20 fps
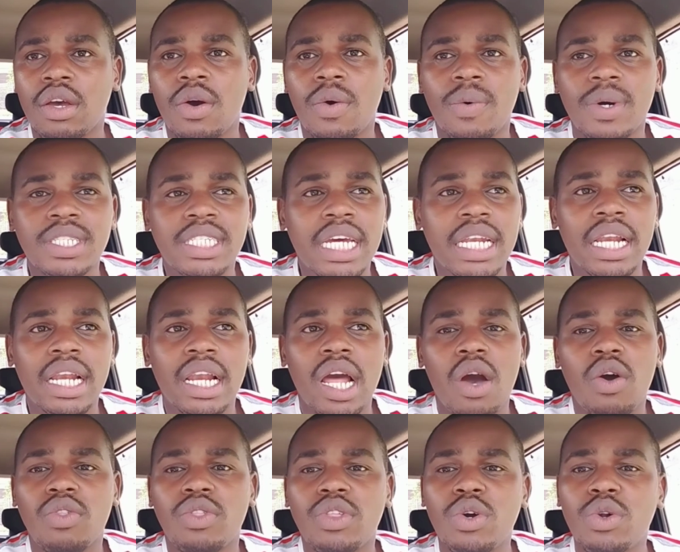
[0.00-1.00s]
Wachana now.
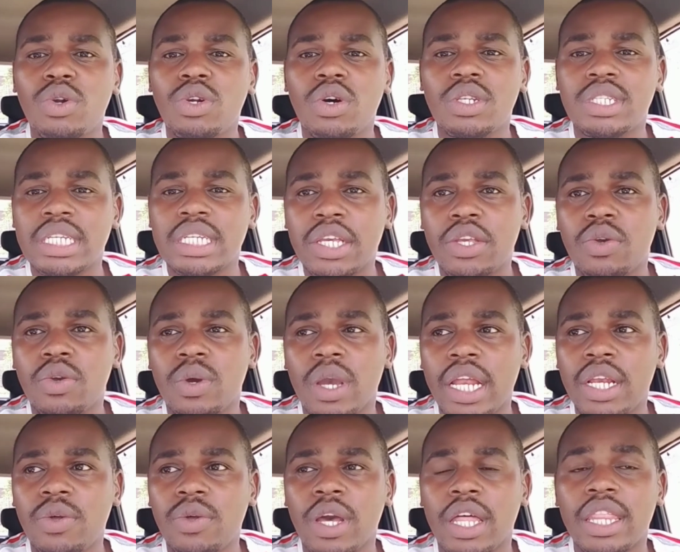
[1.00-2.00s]
They will not take you
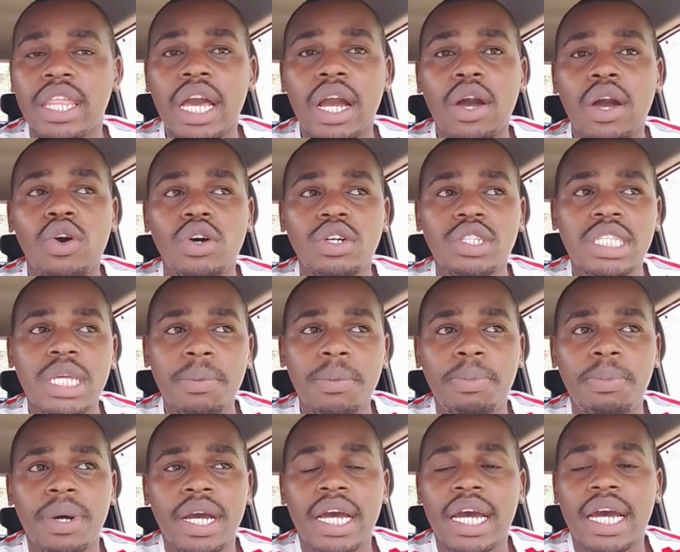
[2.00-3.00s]
anywhere. Their gossip
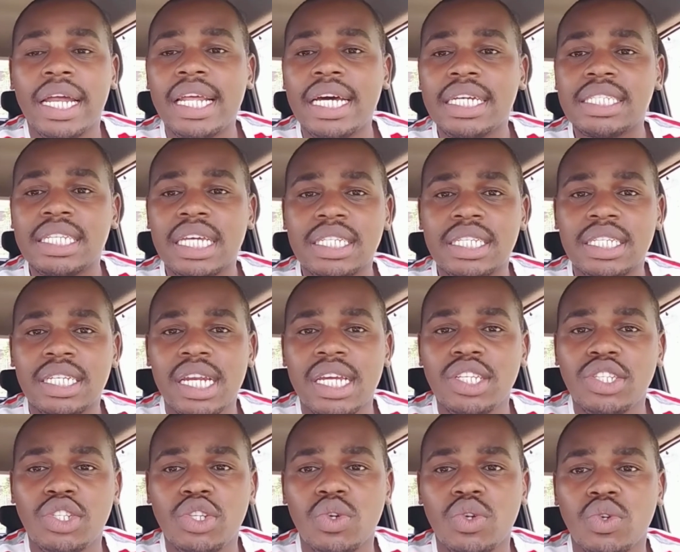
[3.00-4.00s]
doesn't
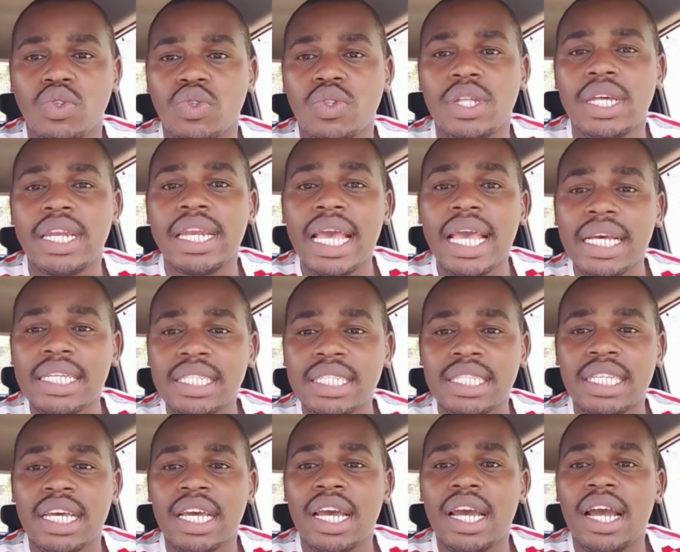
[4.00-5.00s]
raise you to the next
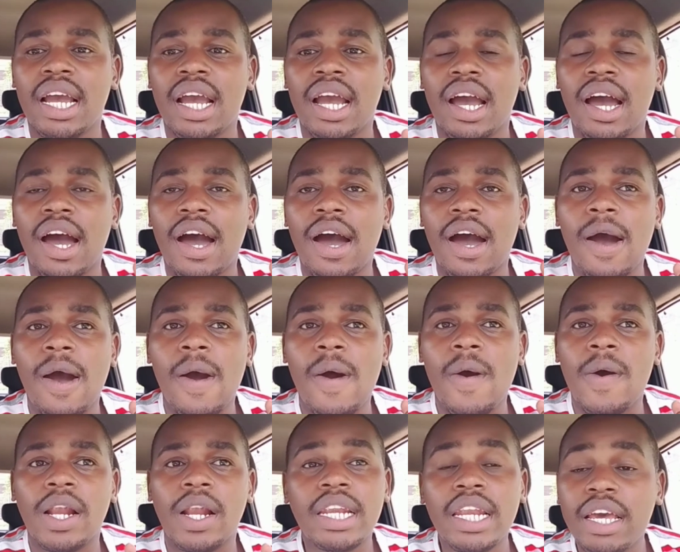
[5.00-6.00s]
uh,
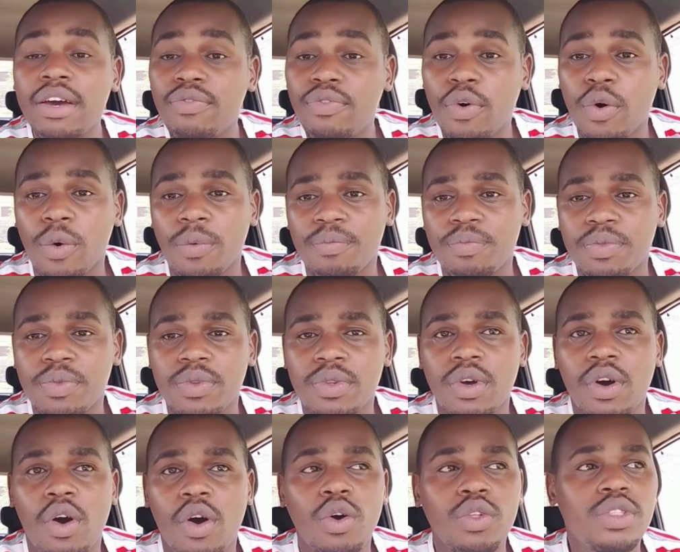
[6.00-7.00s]
level
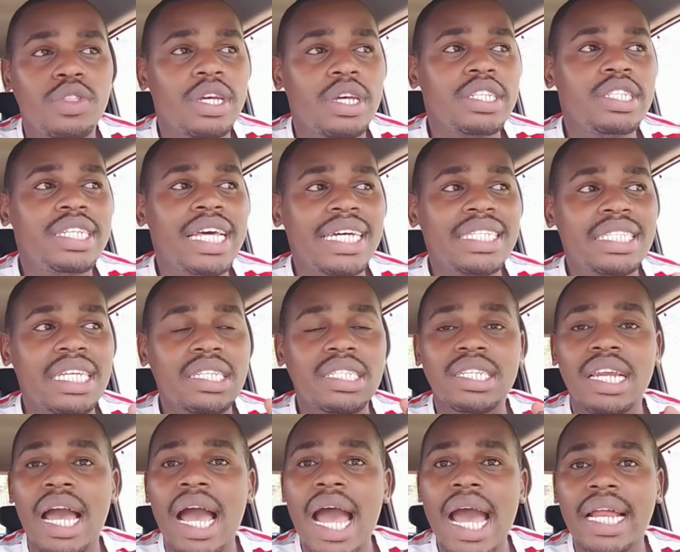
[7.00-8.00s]
or it doesn't
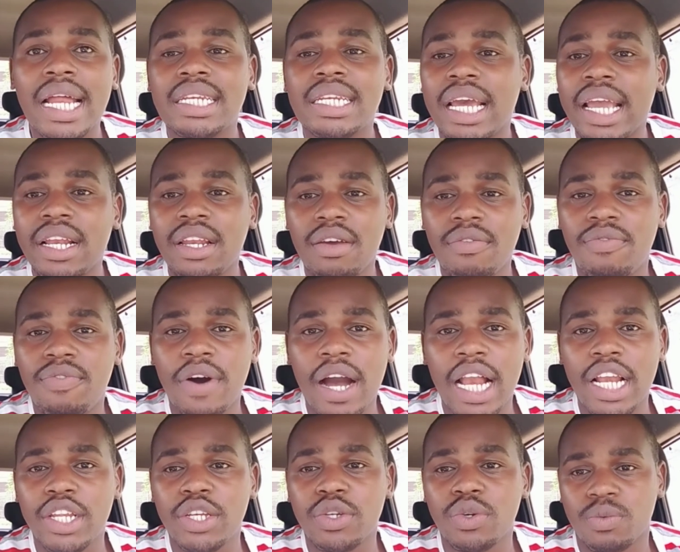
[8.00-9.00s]
add any
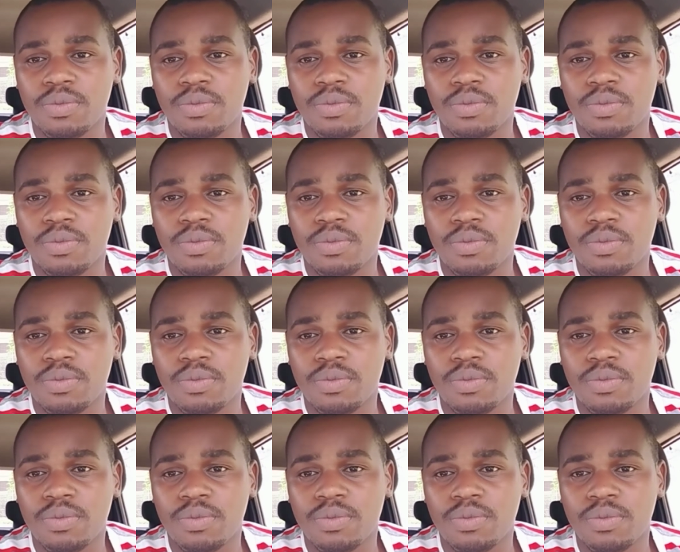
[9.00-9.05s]
value.